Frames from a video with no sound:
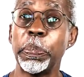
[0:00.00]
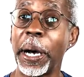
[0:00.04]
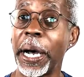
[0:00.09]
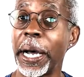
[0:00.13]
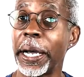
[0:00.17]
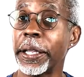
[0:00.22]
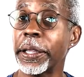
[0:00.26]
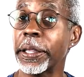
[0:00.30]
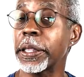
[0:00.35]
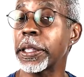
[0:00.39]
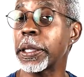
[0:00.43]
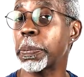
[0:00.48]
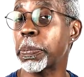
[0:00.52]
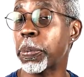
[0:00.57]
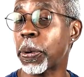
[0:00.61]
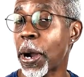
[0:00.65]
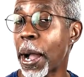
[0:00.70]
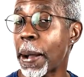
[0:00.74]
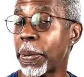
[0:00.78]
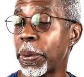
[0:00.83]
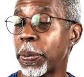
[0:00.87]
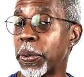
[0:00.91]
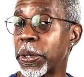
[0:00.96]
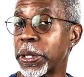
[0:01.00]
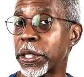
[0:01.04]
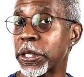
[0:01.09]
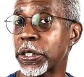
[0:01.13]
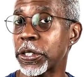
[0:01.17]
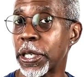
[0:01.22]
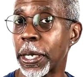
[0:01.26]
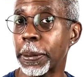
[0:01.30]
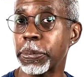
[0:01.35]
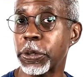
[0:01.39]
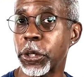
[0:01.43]
but the problem with
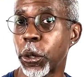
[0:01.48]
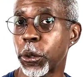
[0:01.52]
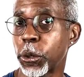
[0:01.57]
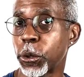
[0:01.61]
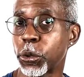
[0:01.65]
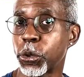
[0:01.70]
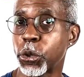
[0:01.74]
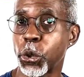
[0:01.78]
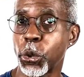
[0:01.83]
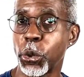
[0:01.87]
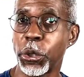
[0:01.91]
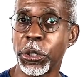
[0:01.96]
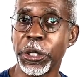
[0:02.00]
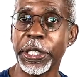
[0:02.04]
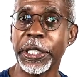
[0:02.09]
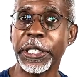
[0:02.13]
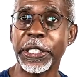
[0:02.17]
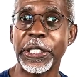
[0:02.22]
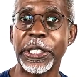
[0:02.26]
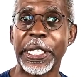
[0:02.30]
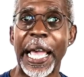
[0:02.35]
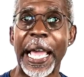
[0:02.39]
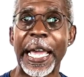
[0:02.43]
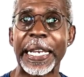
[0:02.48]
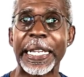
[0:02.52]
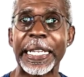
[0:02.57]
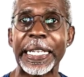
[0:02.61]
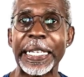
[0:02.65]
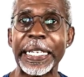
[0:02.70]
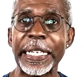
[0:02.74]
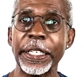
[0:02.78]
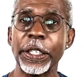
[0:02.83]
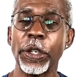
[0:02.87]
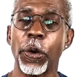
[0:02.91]
the subtotal tool is that
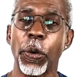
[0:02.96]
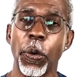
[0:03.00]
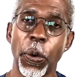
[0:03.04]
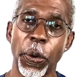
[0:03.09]
it